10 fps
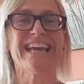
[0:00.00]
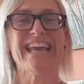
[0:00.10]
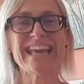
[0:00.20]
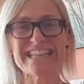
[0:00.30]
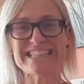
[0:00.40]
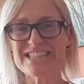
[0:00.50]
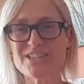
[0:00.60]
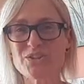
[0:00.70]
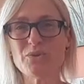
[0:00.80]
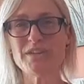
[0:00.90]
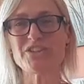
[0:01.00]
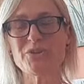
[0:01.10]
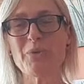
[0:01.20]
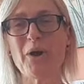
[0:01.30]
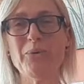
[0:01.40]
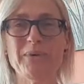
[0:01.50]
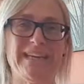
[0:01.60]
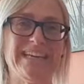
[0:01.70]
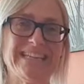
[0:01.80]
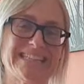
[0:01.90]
It's as soon as you own it, it